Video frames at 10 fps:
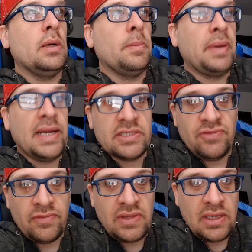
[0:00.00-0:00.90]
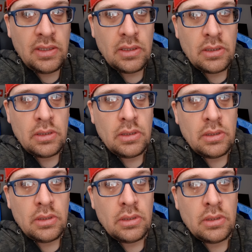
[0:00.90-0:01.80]
past 50,
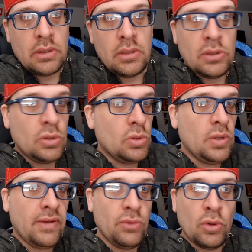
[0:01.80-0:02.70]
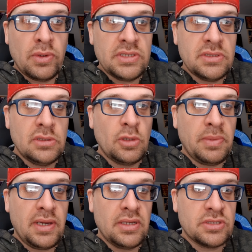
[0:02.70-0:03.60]
you have no reason to
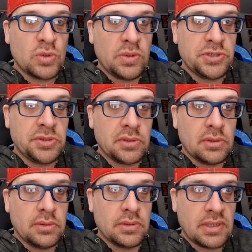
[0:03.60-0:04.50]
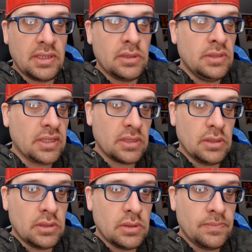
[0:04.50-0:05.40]
be in a square circle, okay?
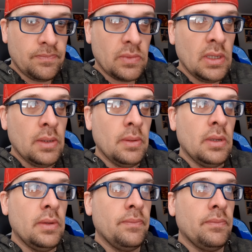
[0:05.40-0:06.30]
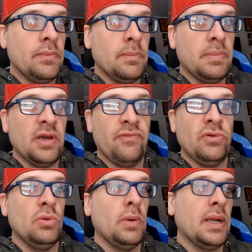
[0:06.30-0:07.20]
Nothing. But if
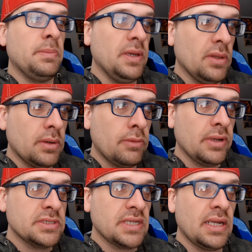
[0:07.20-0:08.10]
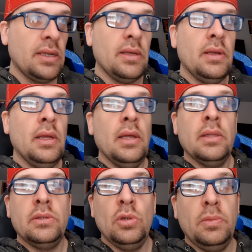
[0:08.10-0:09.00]
you want to be there ringside
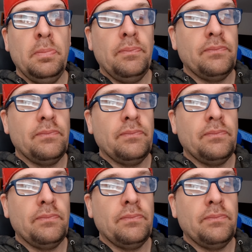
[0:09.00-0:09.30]
to